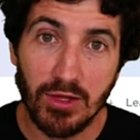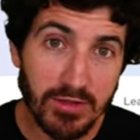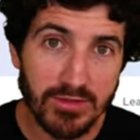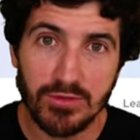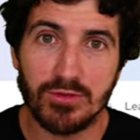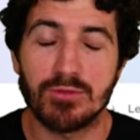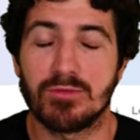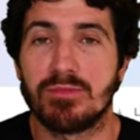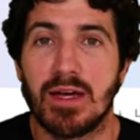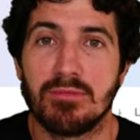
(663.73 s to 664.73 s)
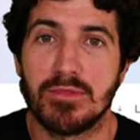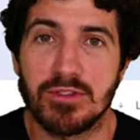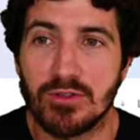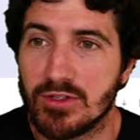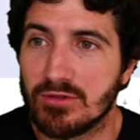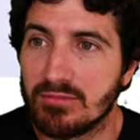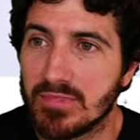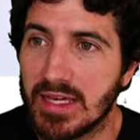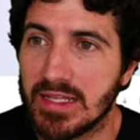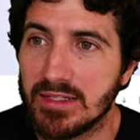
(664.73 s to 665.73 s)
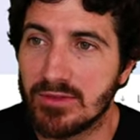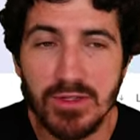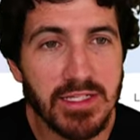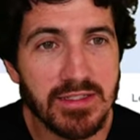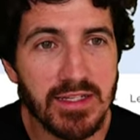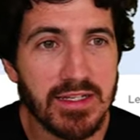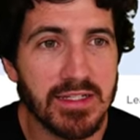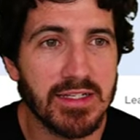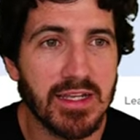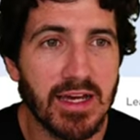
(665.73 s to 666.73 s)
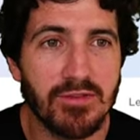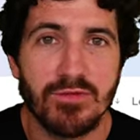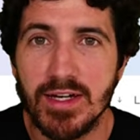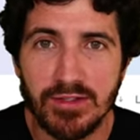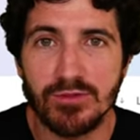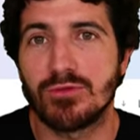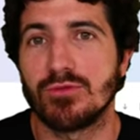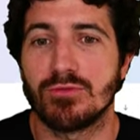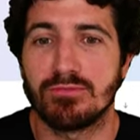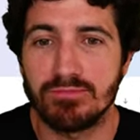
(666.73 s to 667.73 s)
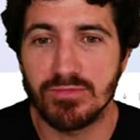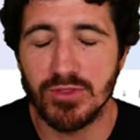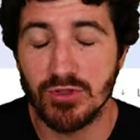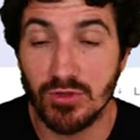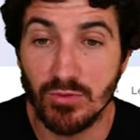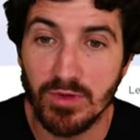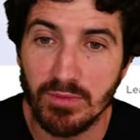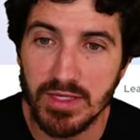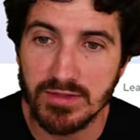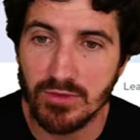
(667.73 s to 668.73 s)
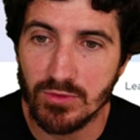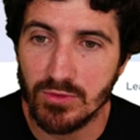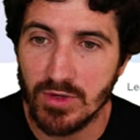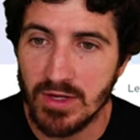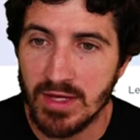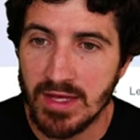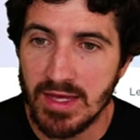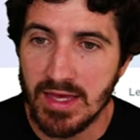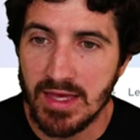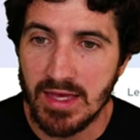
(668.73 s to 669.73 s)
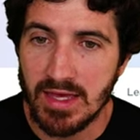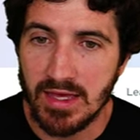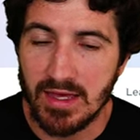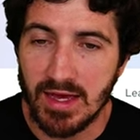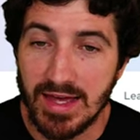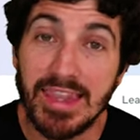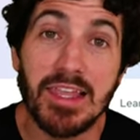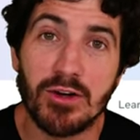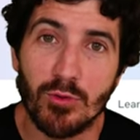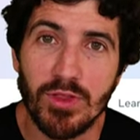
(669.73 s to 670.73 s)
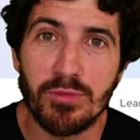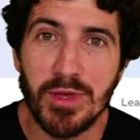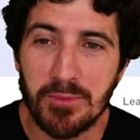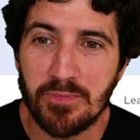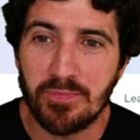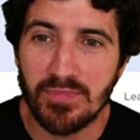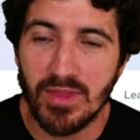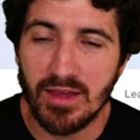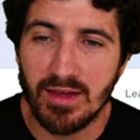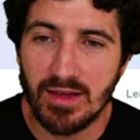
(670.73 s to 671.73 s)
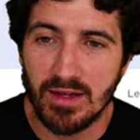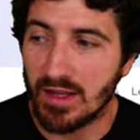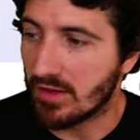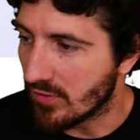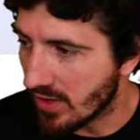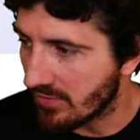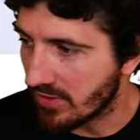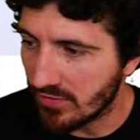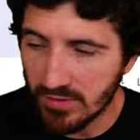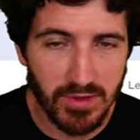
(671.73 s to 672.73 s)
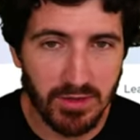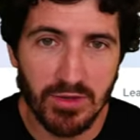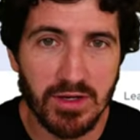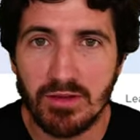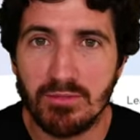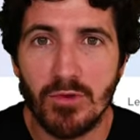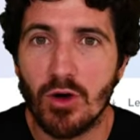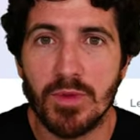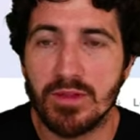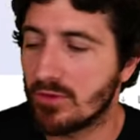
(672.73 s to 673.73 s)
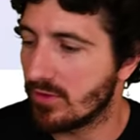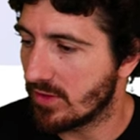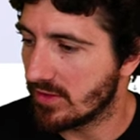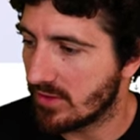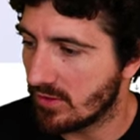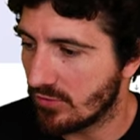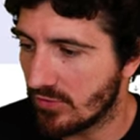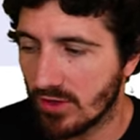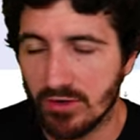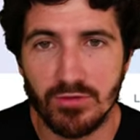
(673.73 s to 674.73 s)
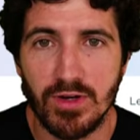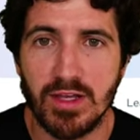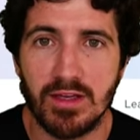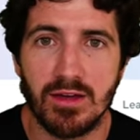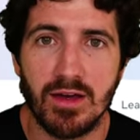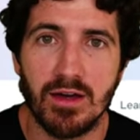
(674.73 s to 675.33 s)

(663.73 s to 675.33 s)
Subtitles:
lot. So I'm just gonna get into this and I invite you to join with me. So and learn with me. And if you have any feedback or any comments or things that you've done already,